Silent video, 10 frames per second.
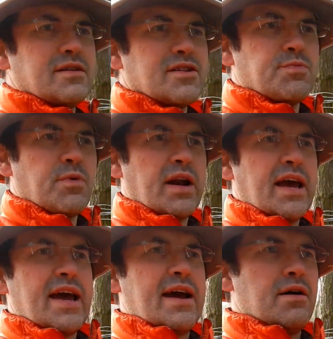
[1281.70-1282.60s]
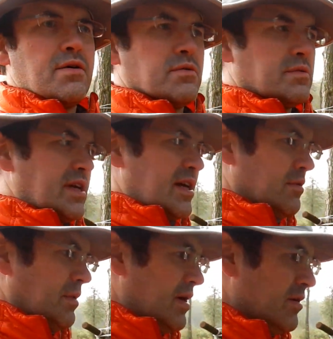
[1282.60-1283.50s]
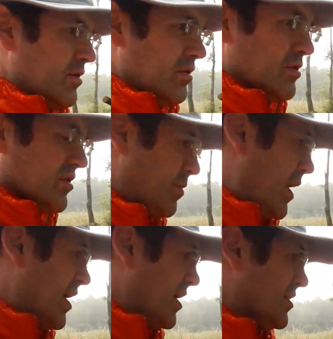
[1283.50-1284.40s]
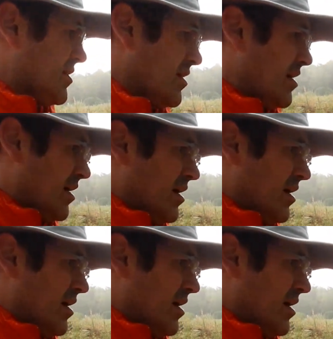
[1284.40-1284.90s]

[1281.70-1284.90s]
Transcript: I spread out, take up loads of space.